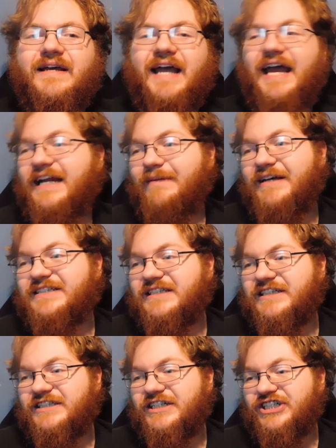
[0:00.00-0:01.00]
And he makes a
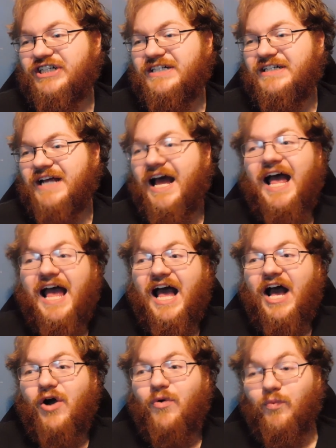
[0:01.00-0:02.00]
decision.
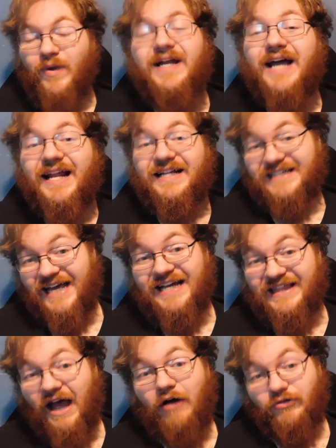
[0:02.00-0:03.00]
We gotta
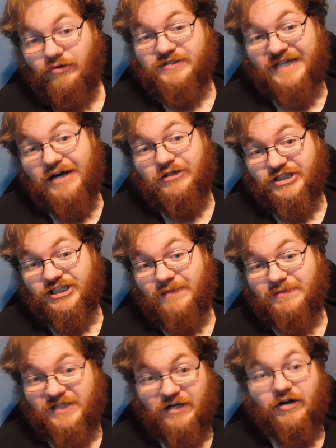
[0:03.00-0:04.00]
take down those
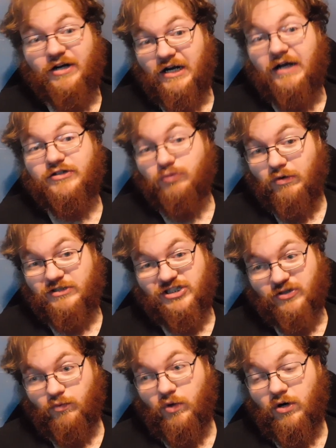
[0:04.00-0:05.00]
airships that are gonna torch
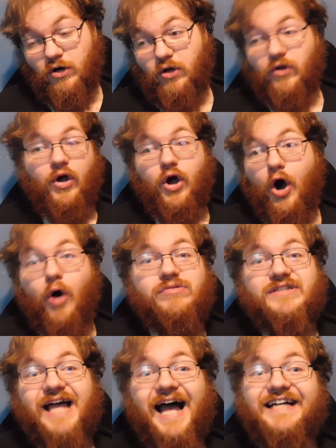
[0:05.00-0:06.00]
the world.
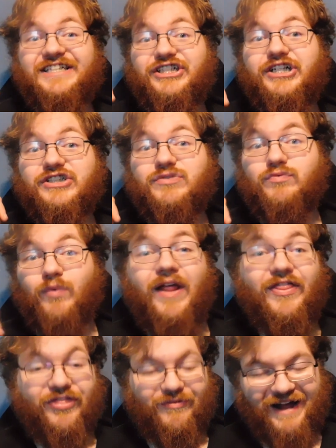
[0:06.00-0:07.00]
Ozai is just
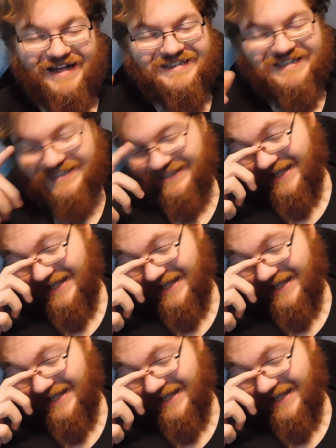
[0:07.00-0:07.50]
one threat.